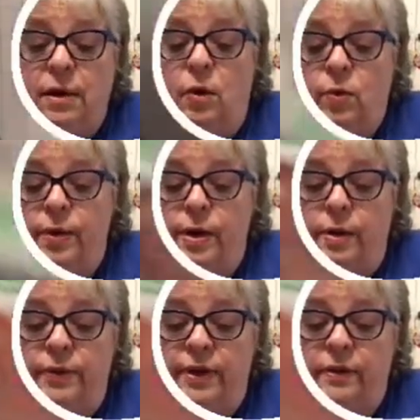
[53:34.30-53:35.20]
corn.
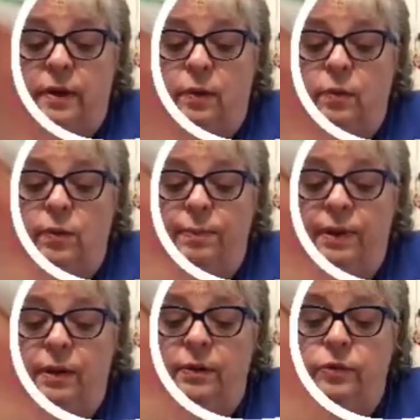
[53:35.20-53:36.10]
Hold on. We'll put
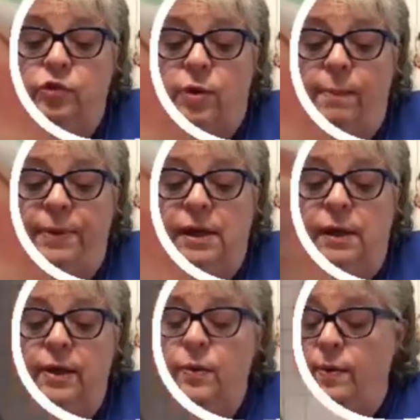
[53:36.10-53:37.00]
a little drop of
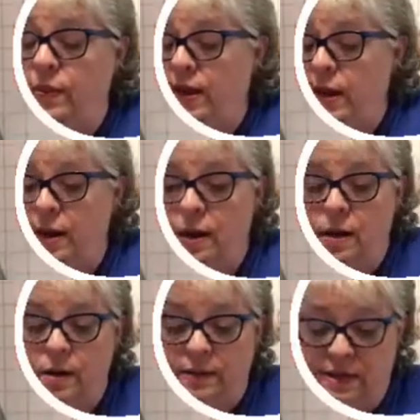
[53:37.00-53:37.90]
glue on
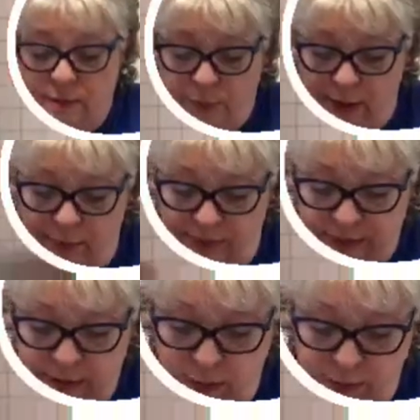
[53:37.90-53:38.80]
there. That's probably
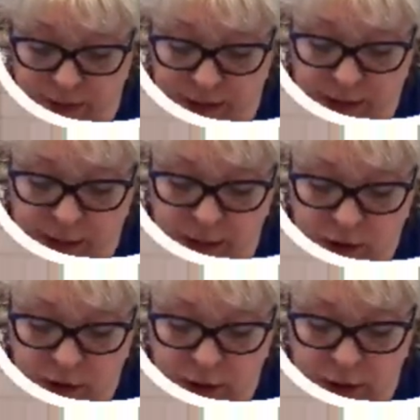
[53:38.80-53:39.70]
too much.